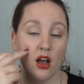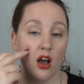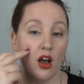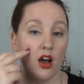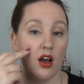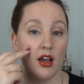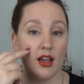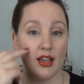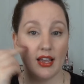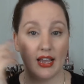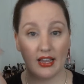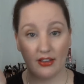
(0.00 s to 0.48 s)

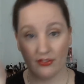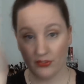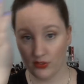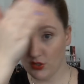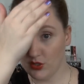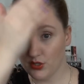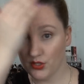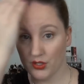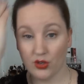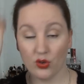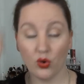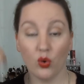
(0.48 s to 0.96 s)
I have
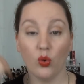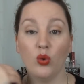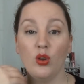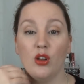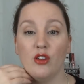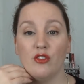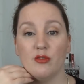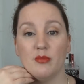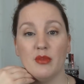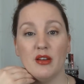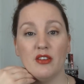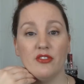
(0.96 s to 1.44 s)
used it all
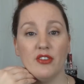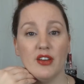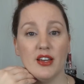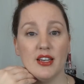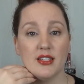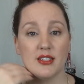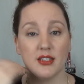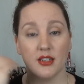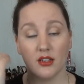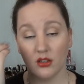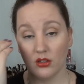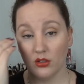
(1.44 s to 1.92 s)
over my
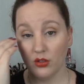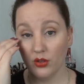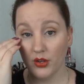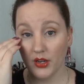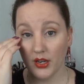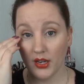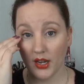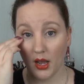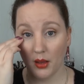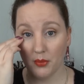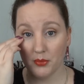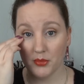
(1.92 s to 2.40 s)
face,
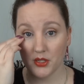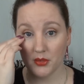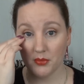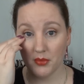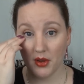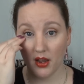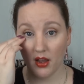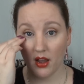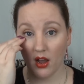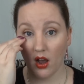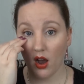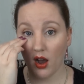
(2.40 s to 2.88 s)
including up to
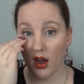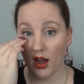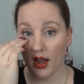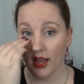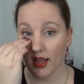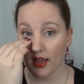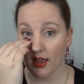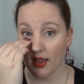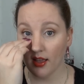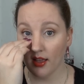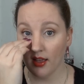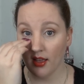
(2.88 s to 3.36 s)
my
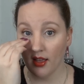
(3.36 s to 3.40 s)
eye